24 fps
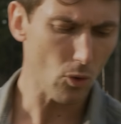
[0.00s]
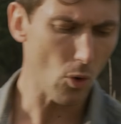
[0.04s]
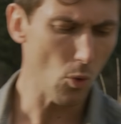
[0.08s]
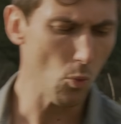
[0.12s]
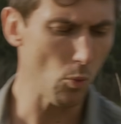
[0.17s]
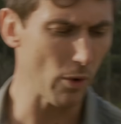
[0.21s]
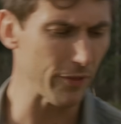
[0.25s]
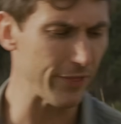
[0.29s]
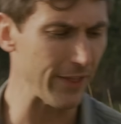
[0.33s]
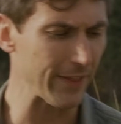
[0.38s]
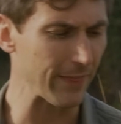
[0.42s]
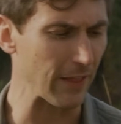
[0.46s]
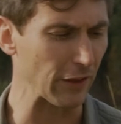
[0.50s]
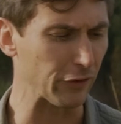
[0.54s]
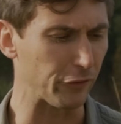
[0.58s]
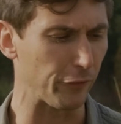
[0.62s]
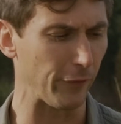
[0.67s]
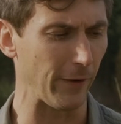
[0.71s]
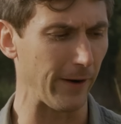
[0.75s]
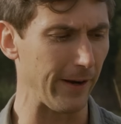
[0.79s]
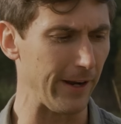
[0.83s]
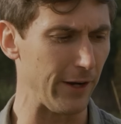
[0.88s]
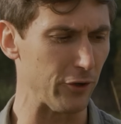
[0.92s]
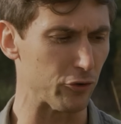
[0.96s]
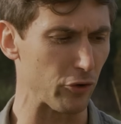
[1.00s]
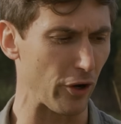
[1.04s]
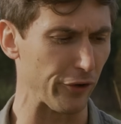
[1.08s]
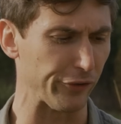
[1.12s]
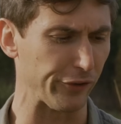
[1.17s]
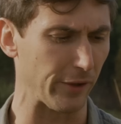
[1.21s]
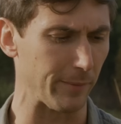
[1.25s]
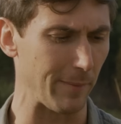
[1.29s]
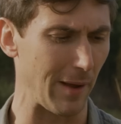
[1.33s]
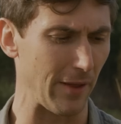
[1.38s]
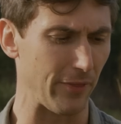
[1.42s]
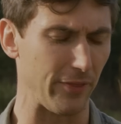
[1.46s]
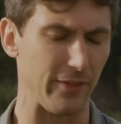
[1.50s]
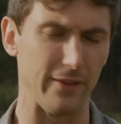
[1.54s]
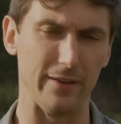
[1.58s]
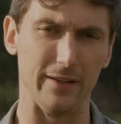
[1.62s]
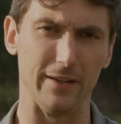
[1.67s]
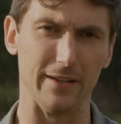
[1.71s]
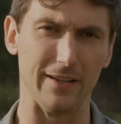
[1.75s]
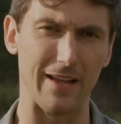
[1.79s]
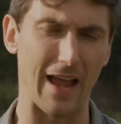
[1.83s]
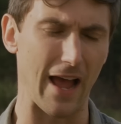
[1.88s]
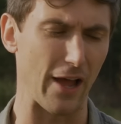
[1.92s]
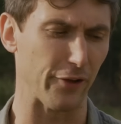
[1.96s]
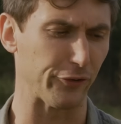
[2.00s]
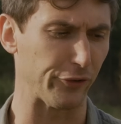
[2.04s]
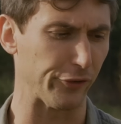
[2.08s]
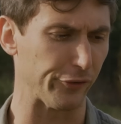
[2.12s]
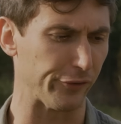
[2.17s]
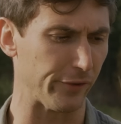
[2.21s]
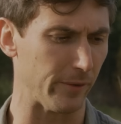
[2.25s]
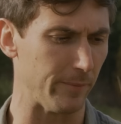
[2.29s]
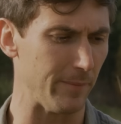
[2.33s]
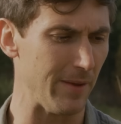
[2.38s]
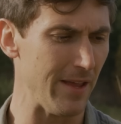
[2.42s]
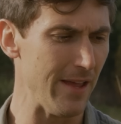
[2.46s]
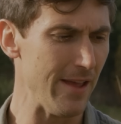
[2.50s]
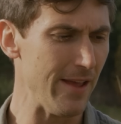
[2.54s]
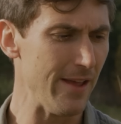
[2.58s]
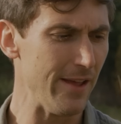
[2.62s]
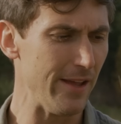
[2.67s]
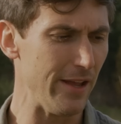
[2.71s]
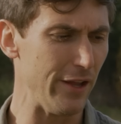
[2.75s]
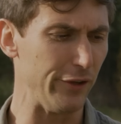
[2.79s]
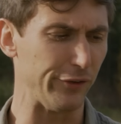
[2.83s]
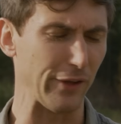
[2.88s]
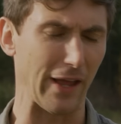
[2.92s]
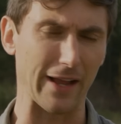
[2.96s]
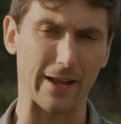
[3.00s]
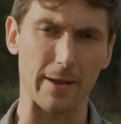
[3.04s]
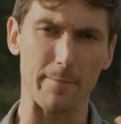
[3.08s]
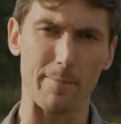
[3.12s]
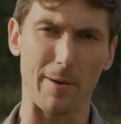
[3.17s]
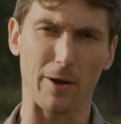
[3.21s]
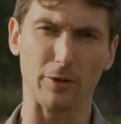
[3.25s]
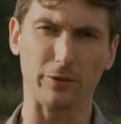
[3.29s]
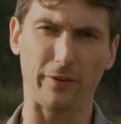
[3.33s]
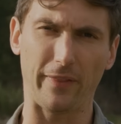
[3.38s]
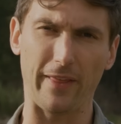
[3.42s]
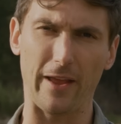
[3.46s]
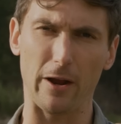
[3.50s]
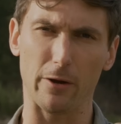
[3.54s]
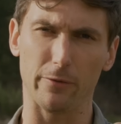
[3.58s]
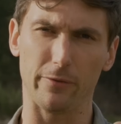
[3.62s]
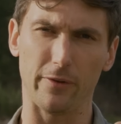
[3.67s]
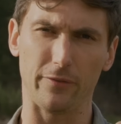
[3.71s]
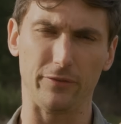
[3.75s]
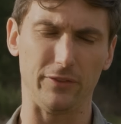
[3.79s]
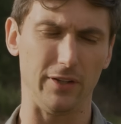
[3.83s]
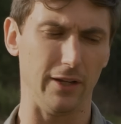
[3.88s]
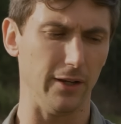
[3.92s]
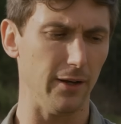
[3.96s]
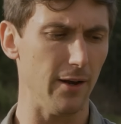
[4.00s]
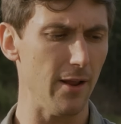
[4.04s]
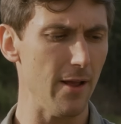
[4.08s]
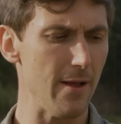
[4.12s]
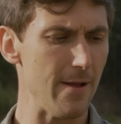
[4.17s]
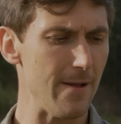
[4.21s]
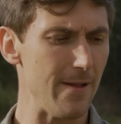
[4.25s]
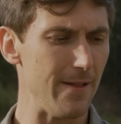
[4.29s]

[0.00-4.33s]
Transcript: one thing that's very interesting about the gas system is that compared to the AR-15,